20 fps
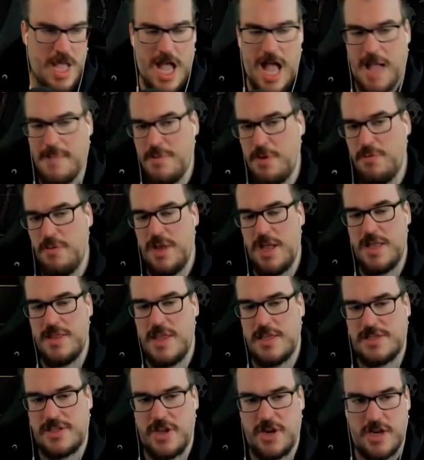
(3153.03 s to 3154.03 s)
I mean, really,
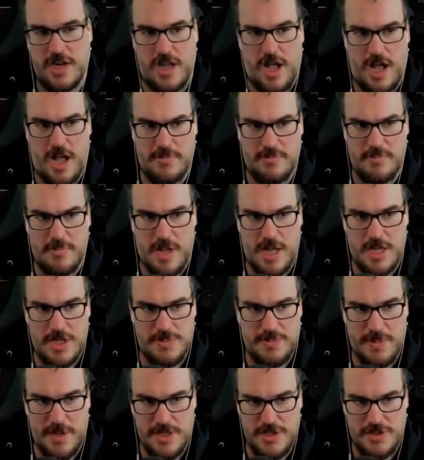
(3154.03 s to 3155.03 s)
this could have gone much,
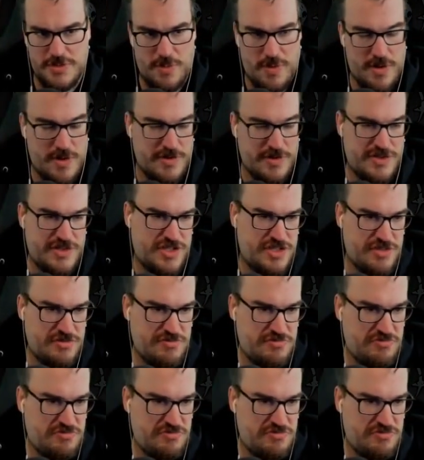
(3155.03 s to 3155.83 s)
much worse.